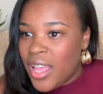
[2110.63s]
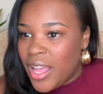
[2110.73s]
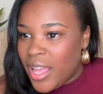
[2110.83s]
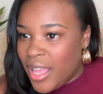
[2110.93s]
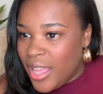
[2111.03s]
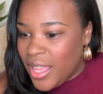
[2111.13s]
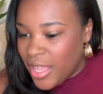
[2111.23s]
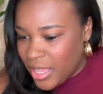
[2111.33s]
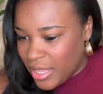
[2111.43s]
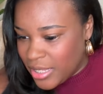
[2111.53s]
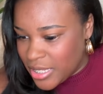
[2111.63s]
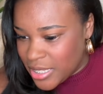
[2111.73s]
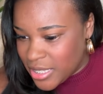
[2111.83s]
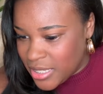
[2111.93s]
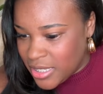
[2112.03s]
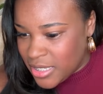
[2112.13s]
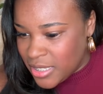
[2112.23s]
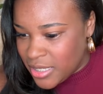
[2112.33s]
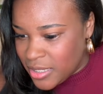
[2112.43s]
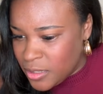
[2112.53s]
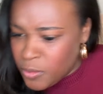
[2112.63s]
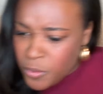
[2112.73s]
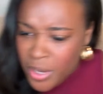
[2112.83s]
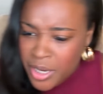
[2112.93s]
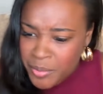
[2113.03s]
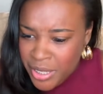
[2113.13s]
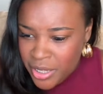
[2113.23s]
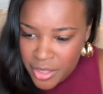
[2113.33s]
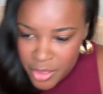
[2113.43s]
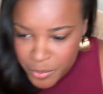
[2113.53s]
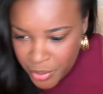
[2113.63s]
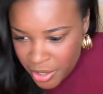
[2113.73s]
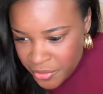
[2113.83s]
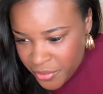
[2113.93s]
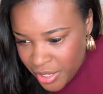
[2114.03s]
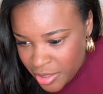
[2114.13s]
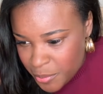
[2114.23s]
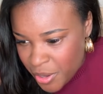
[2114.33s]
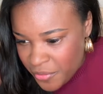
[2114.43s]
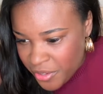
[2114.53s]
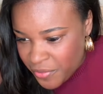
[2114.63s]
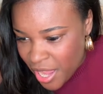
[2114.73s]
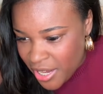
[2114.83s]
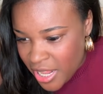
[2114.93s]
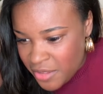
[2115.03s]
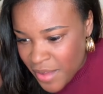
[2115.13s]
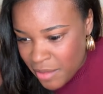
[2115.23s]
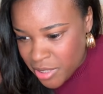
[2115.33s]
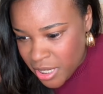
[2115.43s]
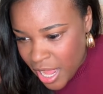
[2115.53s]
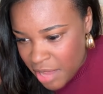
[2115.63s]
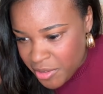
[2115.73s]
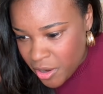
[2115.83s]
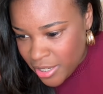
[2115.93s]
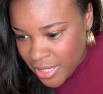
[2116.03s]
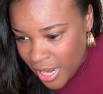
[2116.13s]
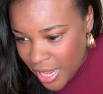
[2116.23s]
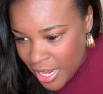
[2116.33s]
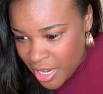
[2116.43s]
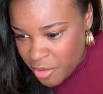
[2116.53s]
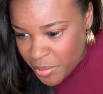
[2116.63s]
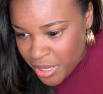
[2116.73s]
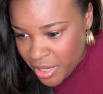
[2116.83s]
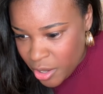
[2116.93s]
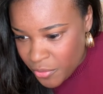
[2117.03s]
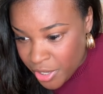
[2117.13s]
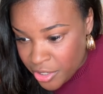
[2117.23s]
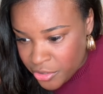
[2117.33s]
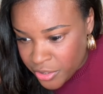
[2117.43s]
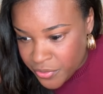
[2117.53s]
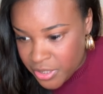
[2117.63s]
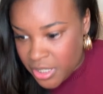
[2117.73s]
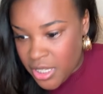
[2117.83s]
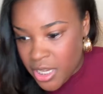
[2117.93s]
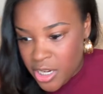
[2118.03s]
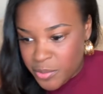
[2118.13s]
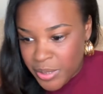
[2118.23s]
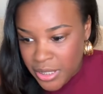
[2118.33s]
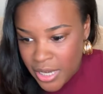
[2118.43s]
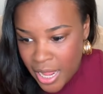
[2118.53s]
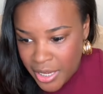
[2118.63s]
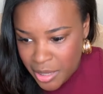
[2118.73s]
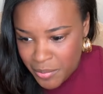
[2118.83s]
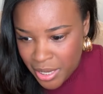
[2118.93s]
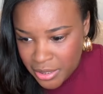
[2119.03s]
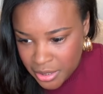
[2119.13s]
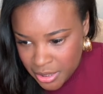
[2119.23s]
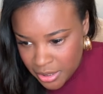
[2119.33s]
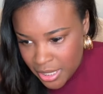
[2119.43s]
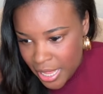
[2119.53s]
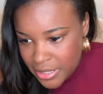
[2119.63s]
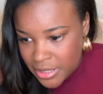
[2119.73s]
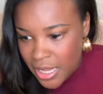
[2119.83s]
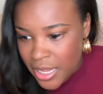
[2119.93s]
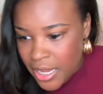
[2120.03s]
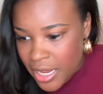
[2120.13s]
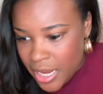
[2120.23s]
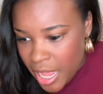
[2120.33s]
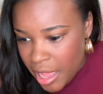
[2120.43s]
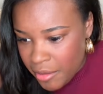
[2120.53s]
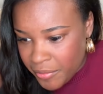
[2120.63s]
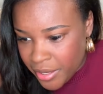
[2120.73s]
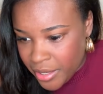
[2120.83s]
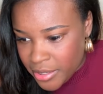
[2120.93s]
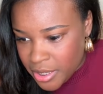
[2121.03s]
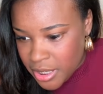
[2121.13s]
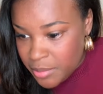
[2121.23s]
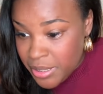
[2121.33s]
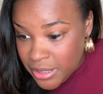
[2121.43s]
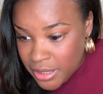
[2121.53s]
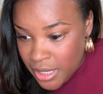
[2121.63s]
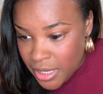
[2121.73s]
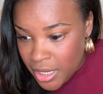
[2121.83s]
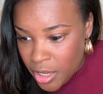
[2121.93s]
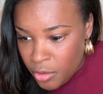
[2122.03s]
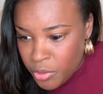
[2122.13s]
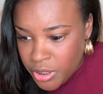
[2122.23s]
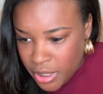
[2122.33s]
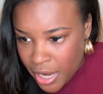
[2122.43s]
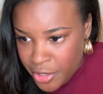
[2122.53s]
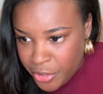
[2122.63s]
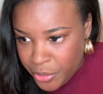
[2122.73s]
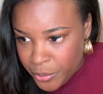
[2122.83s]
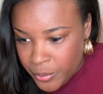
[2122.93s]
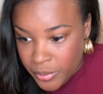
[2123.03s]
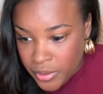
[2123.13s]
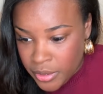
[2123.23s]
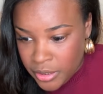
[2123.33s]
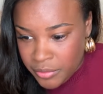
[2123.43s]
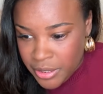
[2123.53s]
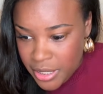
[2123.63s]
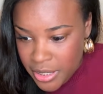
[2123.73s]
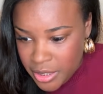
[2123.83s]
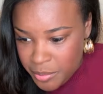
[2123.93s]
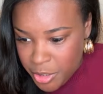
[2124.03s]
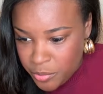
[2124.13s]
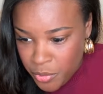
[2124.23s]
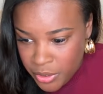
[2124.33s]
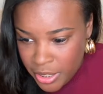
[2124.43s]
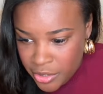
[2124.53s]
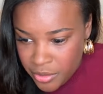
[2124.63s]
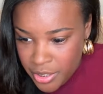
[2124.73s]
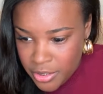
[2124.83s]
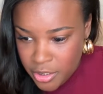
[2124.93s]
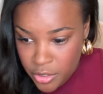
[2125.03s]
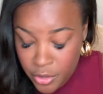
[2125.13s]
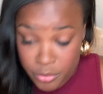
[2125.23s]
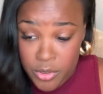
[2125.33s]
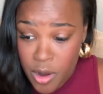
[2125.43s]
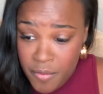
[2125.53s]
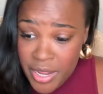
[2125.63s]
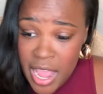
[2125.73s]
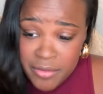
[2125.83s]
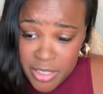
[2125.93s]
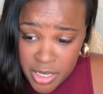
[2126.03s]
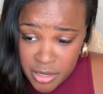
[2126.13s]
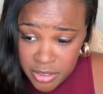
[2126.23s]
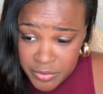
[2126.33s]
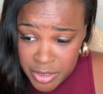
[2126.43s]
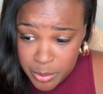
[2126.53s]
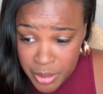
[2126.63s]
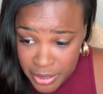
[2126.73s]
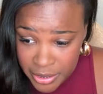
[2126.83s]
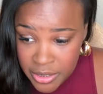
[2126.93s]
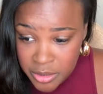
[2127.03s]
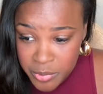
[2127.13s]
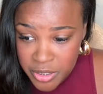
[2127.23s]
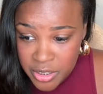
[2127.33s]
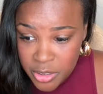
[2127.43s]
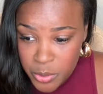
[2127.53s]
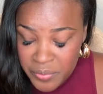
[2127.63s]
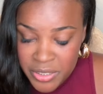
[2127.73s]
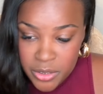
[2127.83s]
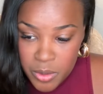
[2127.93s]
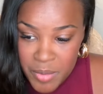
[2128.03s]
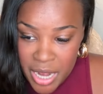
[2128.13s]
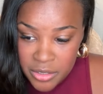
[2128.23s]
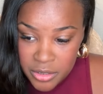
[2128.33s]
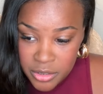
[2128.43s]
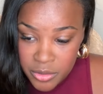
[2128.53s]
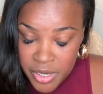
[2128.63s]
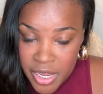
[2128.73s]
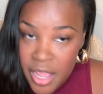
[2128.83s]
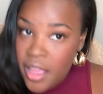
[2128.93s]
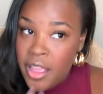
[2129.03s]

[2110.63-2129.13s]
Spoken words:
Uh, Wait a minute. The perfect fan 85. You said I have an RHIA and I've been in the healthcare industry for 10 years, but did not get my CCS. And I have a CBC. What should I do? There really isn't much more that you need to do. You already have 10 years of experience, which is equivalent to a master's degree.